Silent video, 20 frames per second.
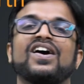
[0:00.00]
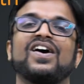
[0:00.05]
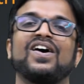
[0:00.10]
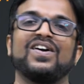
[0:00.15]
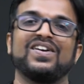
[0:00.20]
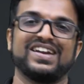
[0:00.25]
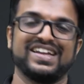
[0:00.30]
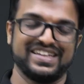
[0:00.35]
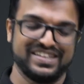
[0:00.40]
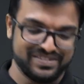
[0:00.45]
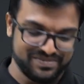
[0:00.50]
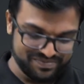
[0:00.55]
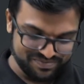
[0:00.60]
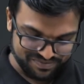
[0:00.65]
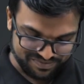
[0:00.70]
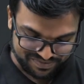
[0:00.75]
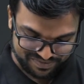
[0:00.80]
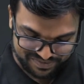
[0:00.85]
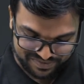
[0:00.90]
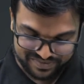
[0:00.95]
Alright.
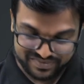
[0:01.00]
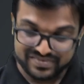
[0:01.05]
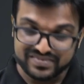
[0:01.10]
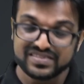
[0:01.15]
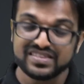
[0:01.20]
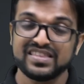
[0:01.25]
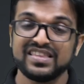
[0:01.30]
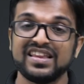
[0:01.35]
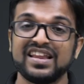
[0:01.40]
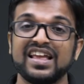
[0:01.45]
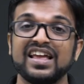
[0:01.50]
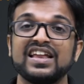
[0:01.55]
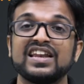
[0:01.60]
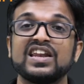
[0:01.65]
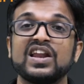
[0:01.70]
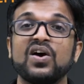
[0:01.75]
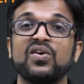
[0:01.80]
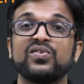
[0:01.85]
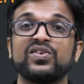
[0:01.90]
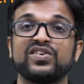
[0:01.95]

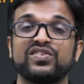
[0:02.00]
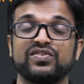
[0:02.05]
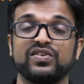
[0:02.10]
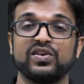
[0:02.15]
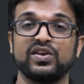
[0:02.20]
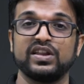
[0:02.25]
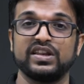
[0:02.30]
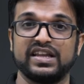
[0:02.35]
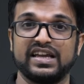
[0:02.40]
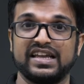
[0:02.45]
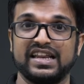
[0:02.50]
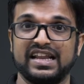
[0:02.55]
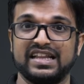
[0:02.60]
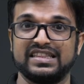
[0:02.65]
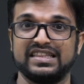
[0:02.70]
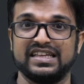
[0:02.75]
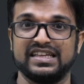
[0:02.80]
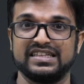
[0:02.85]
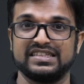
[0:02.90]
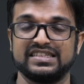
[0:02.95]
Now if you
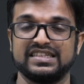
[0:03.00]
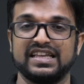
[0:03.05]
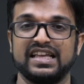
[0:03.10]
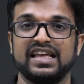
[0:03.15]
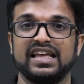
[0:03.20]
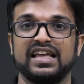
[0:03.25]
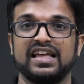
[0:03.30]
integrate this